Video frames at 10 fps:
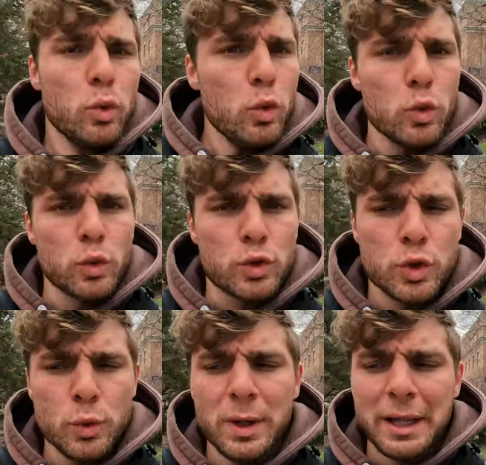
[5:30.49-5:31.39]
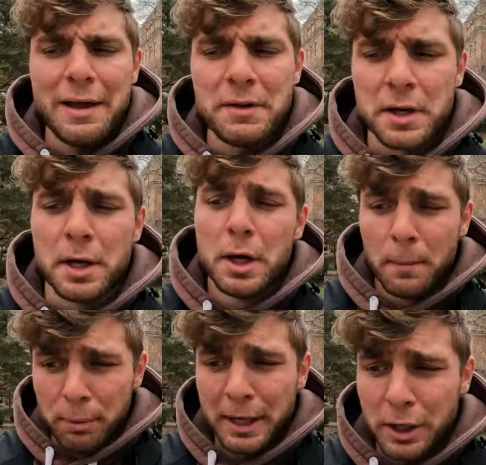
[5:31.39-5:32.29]
Ooh, 211.
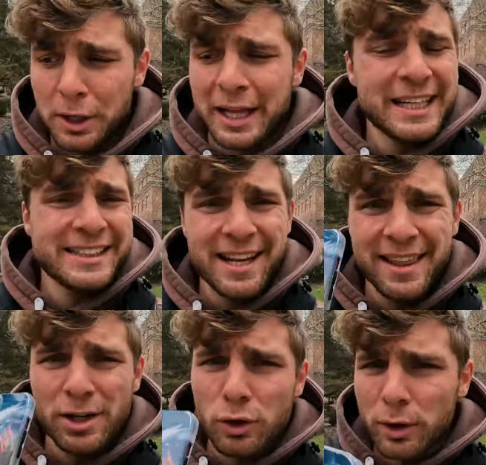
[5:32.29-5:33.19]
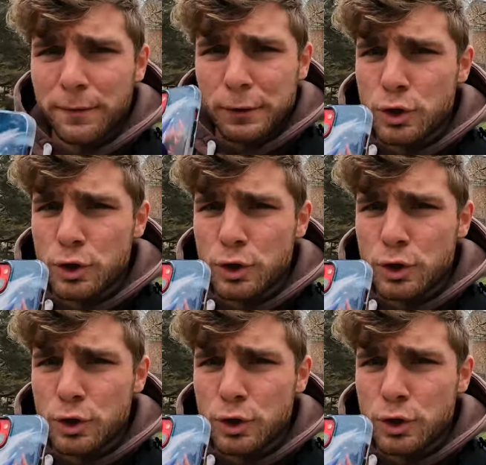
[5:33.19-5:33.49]
Pretty good. Like I said, I think you're looking for